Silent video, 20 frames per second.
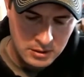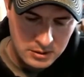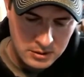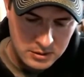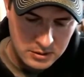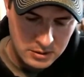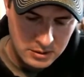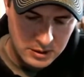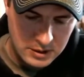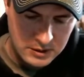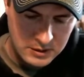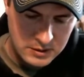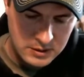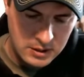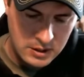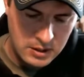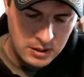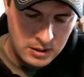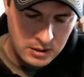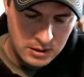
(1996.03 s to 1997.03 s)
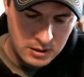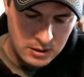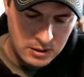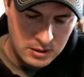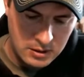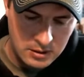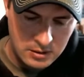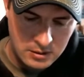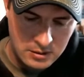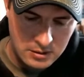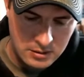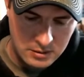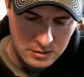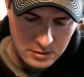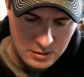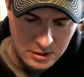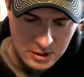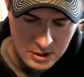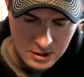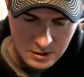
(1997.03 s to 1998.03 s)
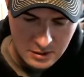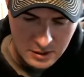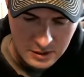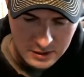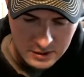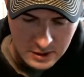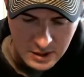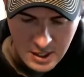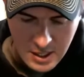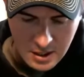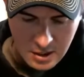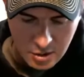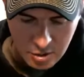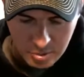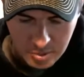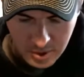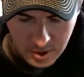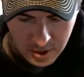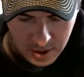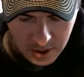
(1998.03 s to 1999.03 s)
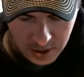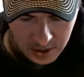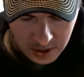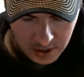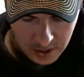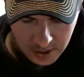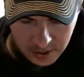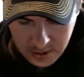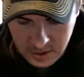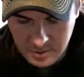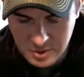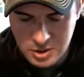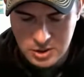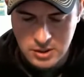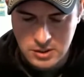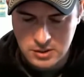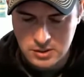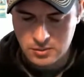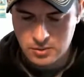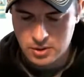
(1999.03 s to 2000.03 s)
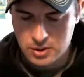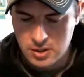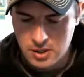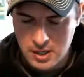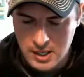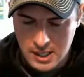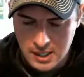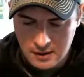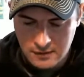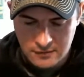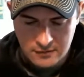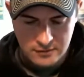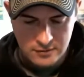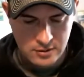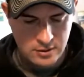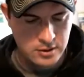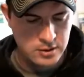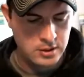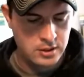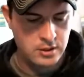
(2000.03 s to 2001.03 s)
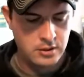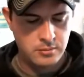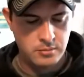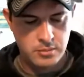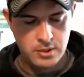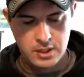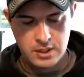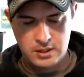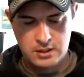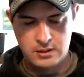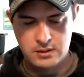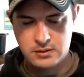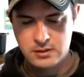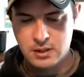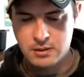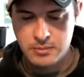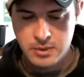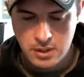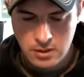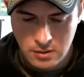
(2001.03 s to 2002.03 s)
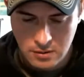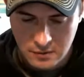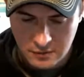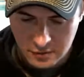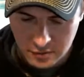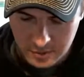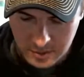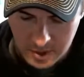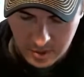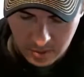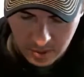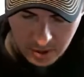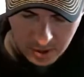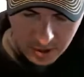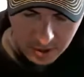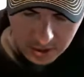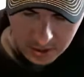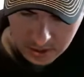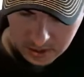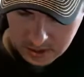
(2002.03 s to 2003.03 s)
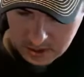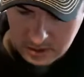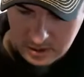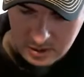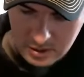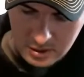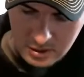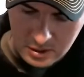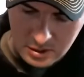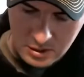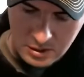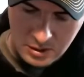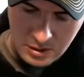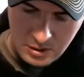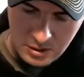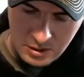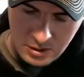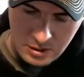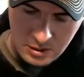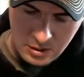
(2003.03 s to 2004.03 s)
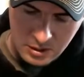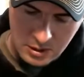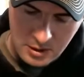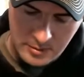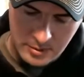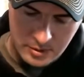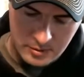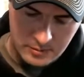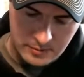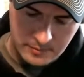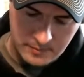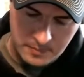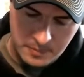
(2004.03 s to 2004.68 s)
So let's see here. Cut this guy open. So much easier with a knife, but it's on my uniform at work. Come on.